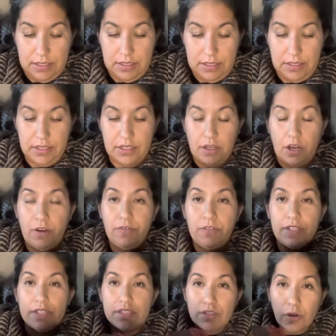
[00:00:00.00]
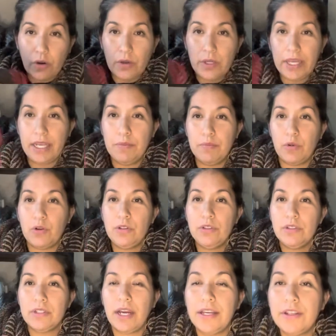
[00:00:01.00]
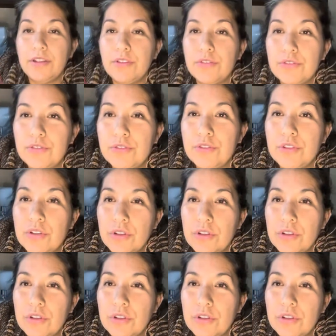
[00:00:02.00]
the cuff is all cabled i used